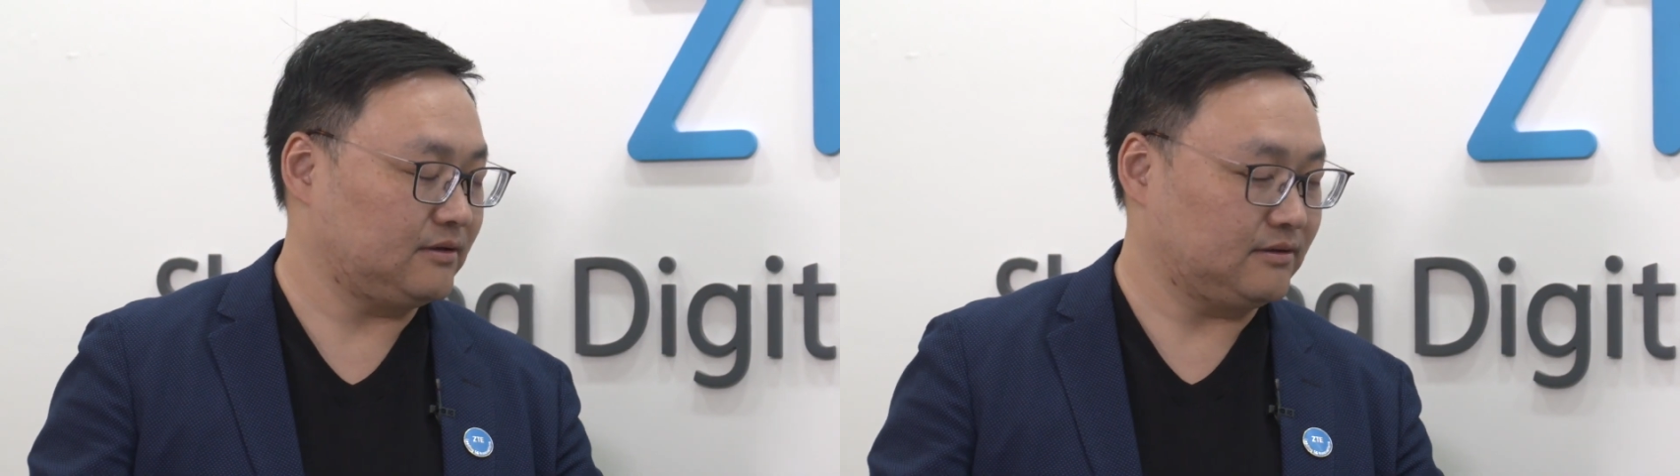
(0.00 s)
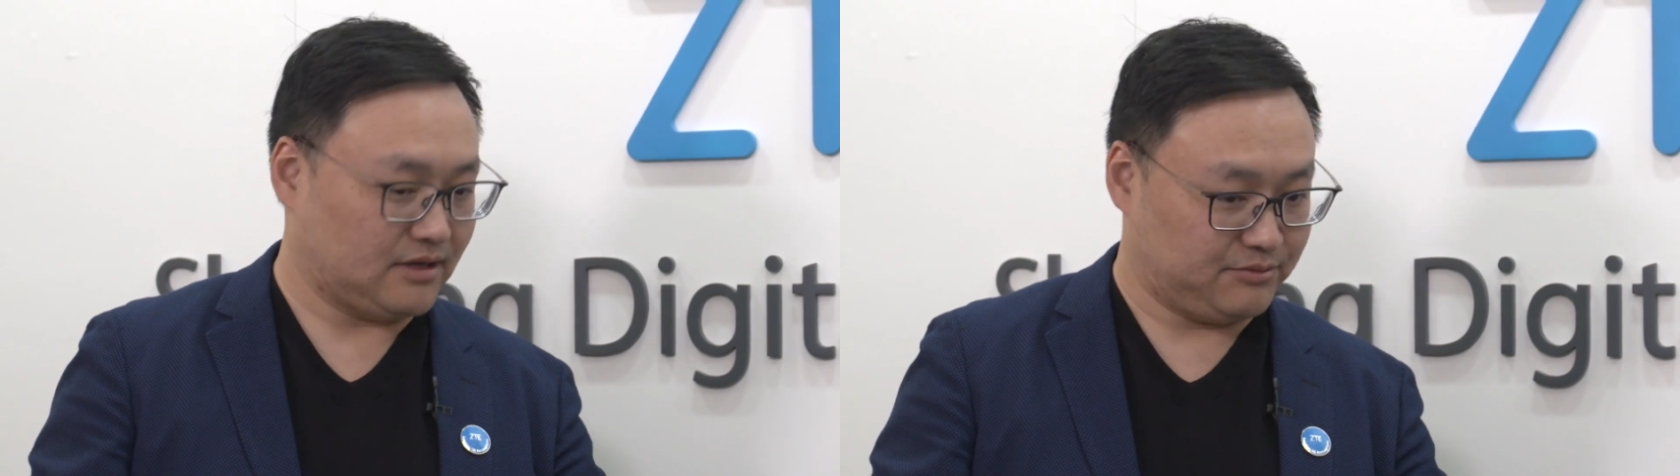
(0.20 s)

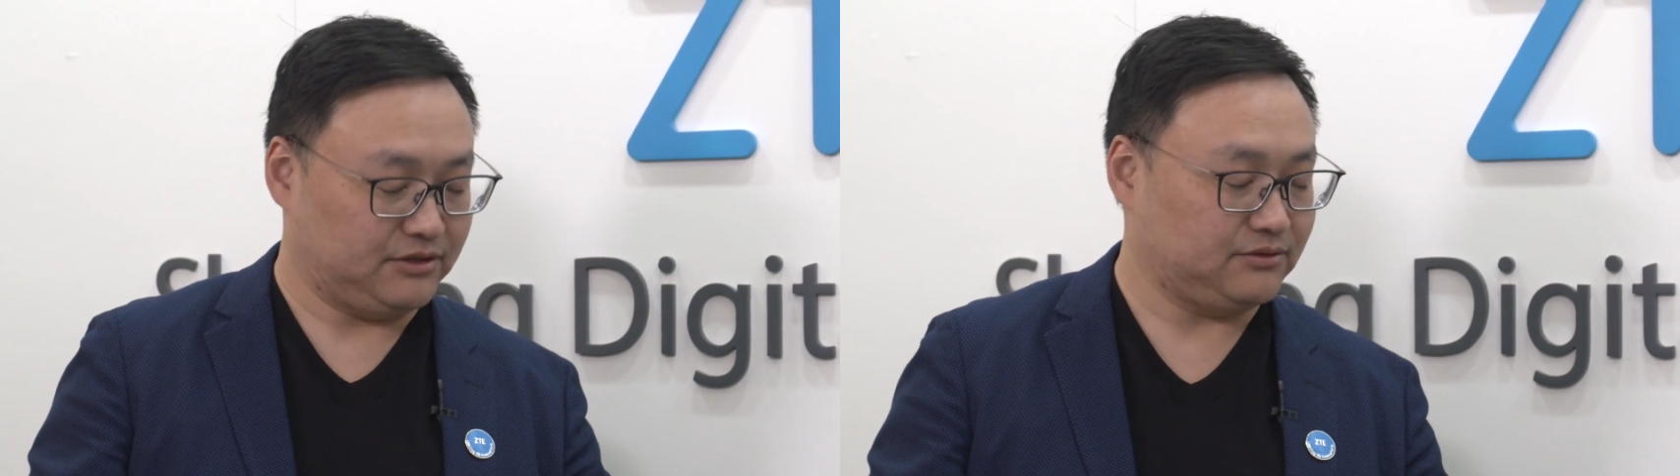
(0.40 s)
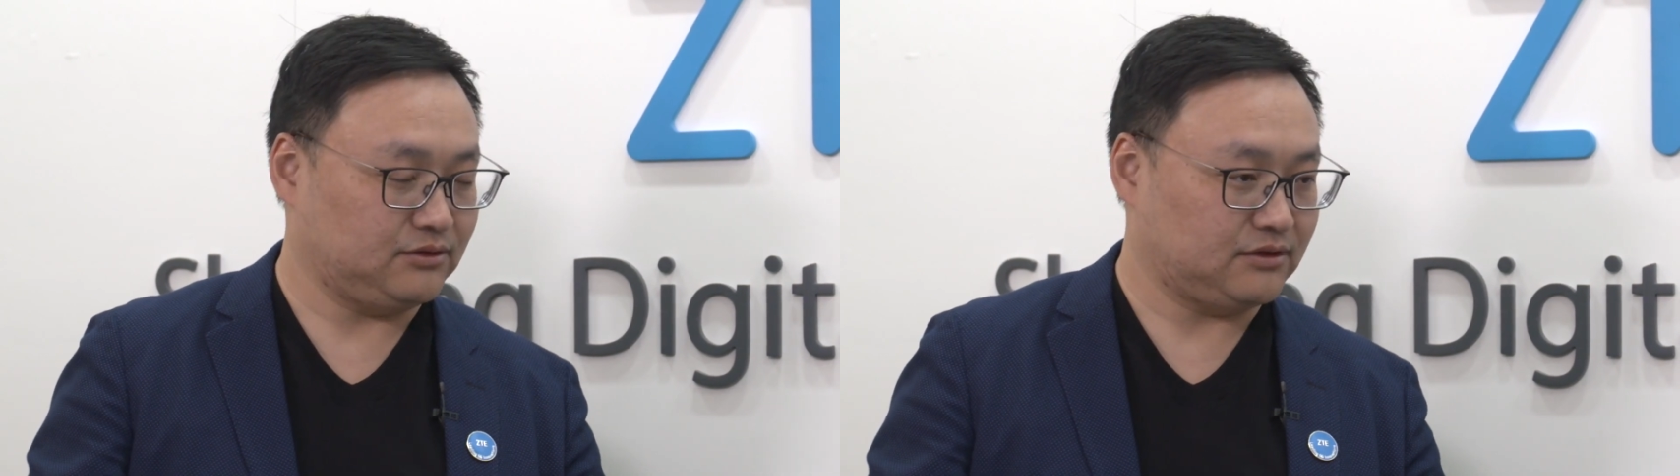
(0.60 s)
come
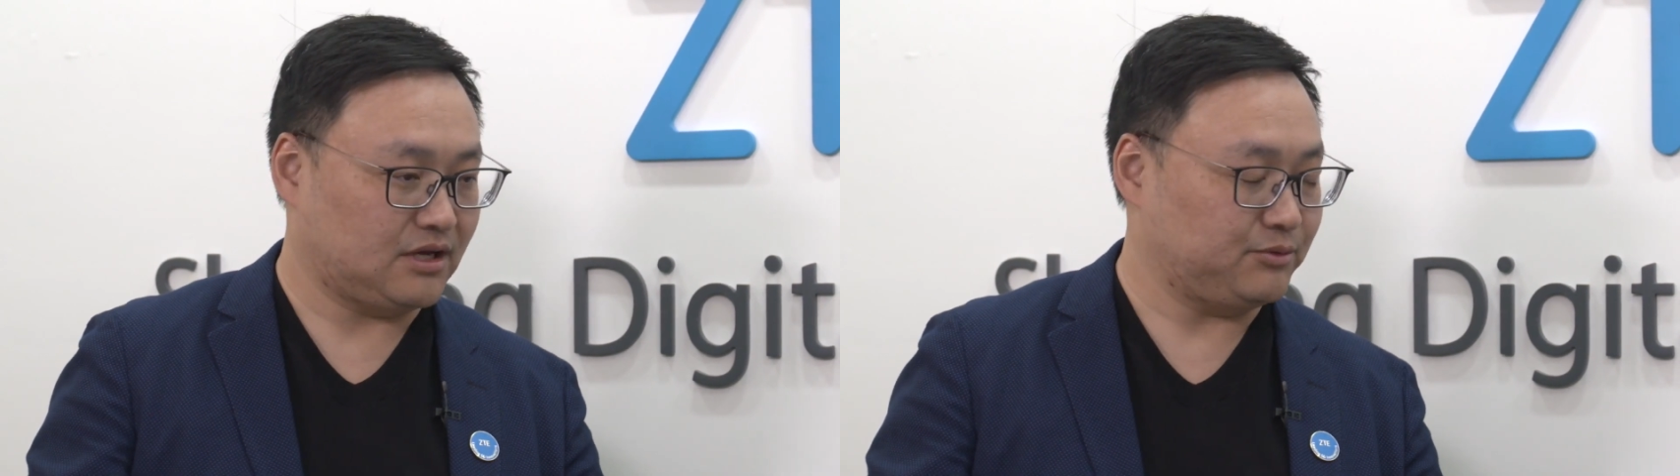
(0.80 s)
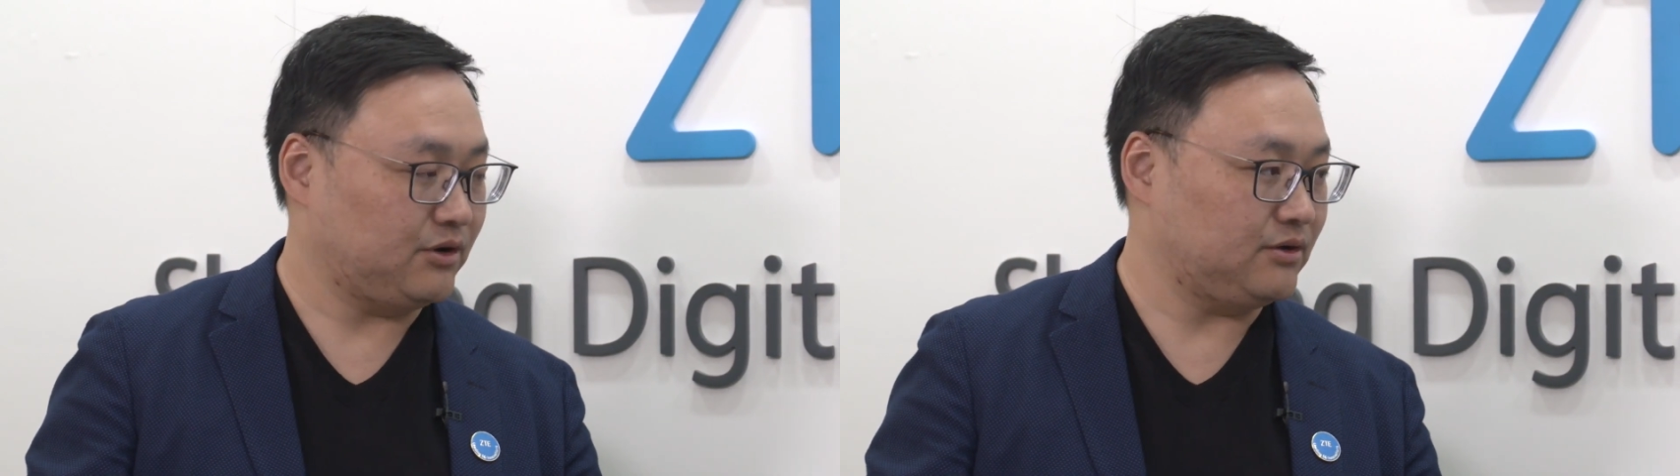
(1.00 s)
in
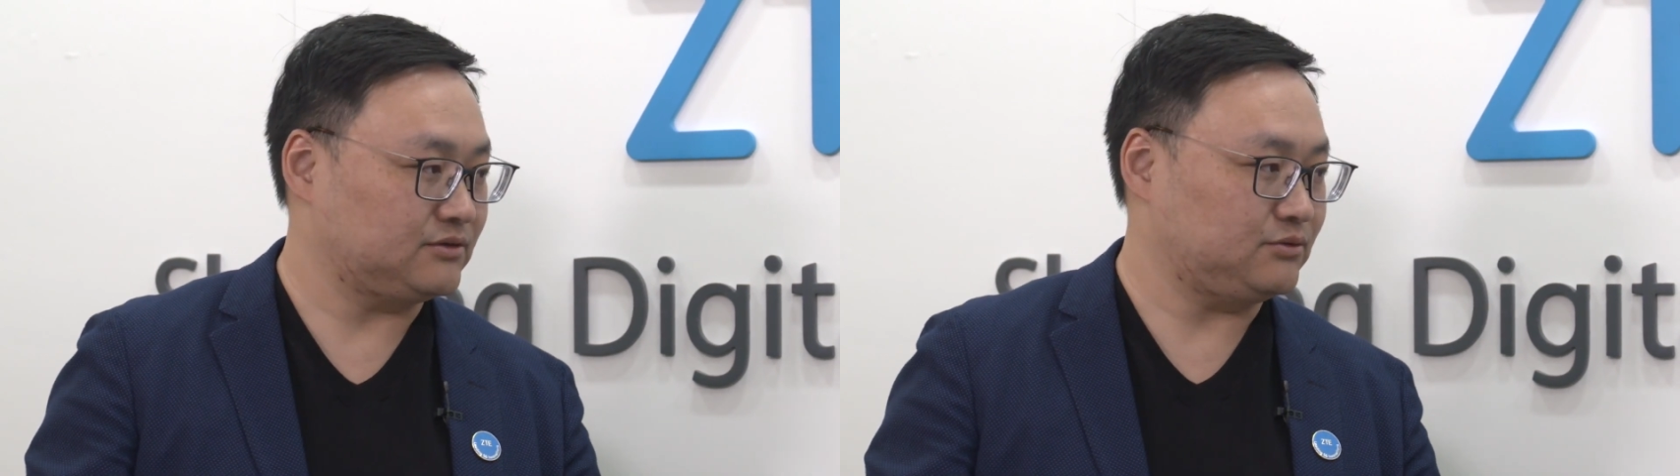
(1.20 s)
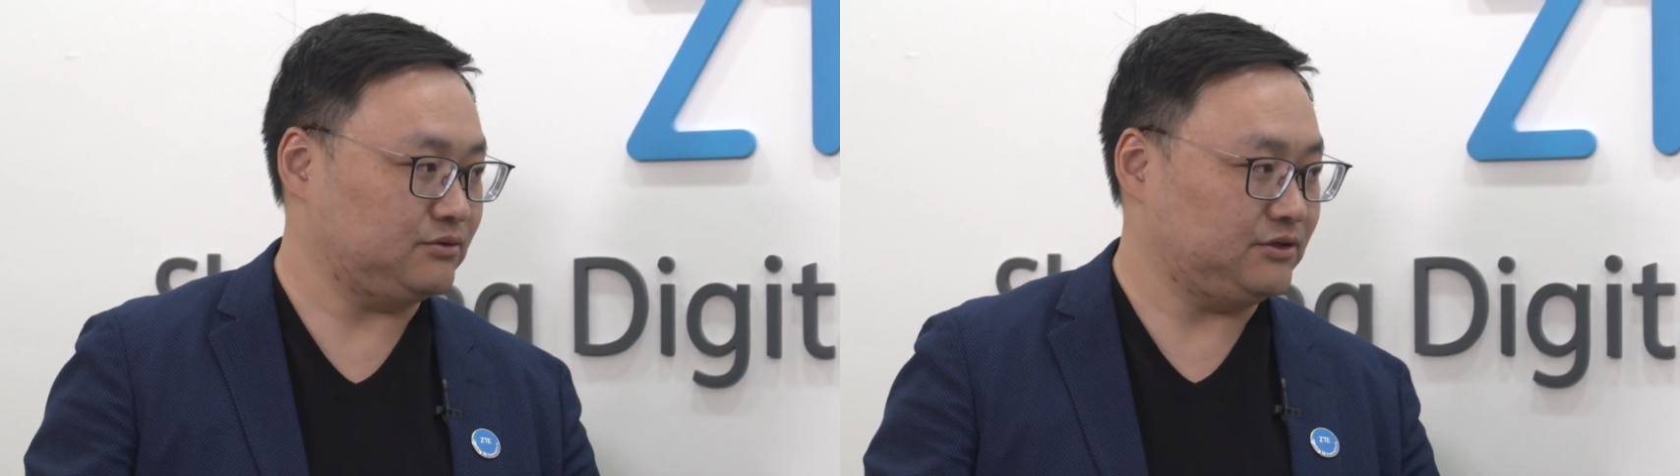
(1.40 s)
come your house
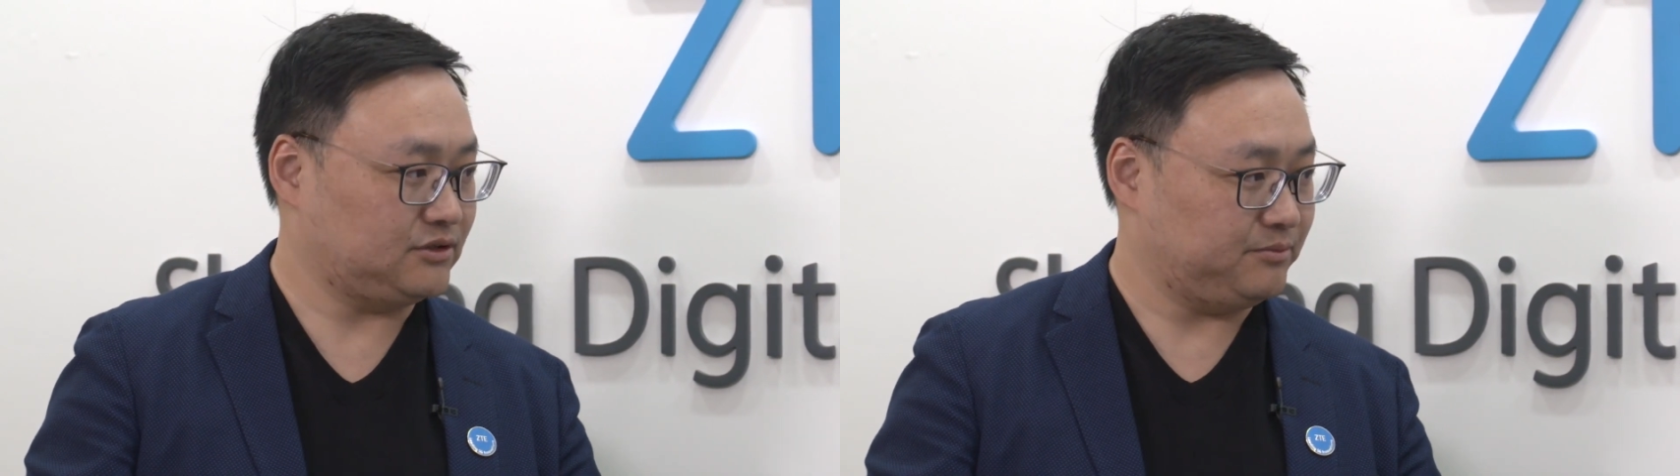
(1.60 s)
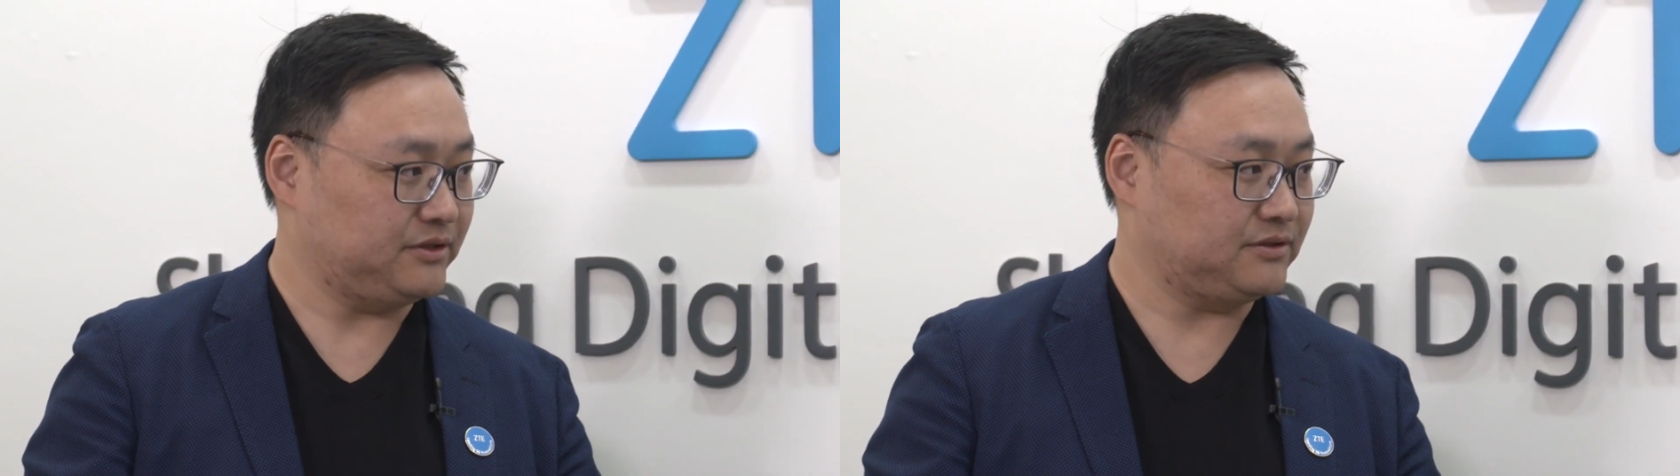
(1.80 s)
to
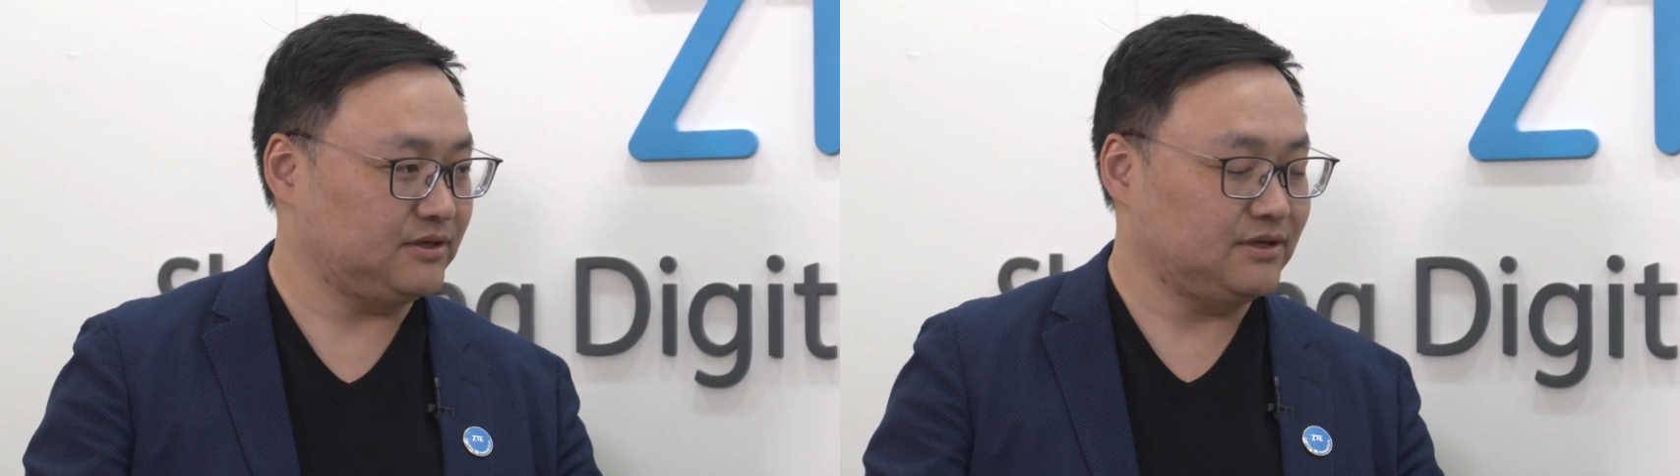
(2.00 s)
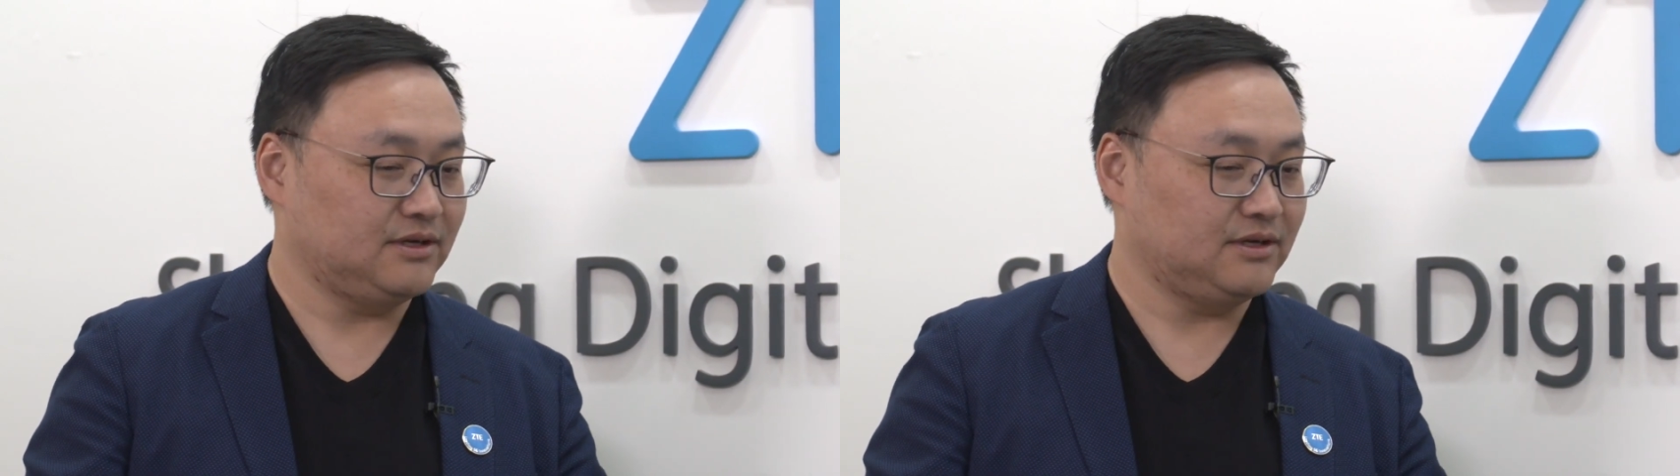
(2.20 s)
implement.